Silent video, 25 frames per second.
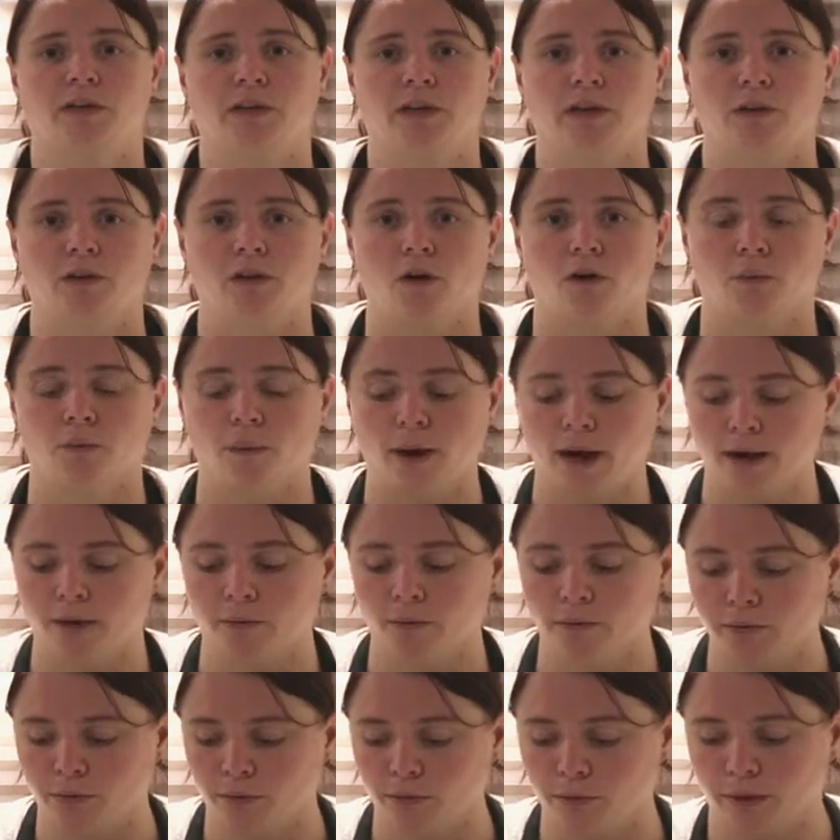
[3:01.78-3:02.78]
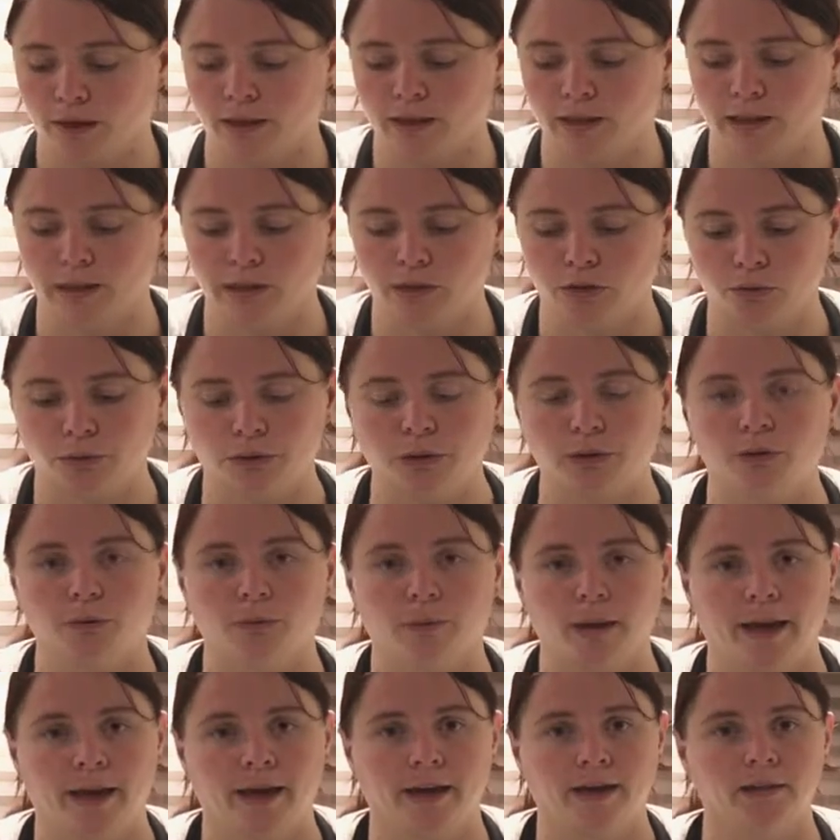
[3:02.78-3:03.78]
very long way with one of these griddle
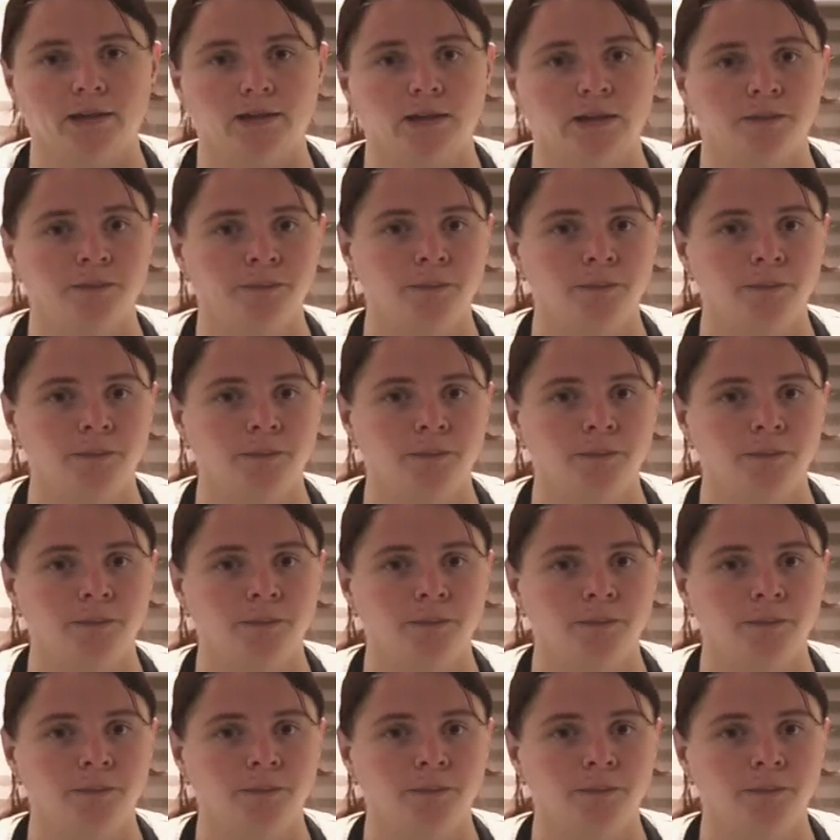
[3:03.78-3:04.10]
pans.